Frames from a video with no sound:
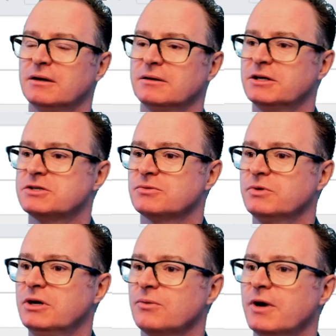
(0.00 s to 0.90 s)
Let's
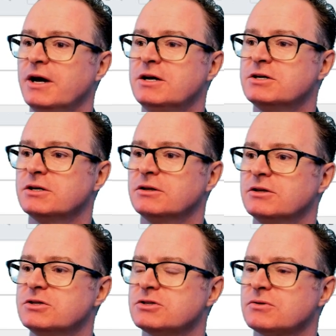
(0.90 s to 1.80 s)
rearrange the
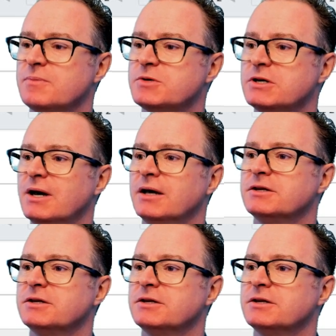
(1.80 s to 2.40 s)
description and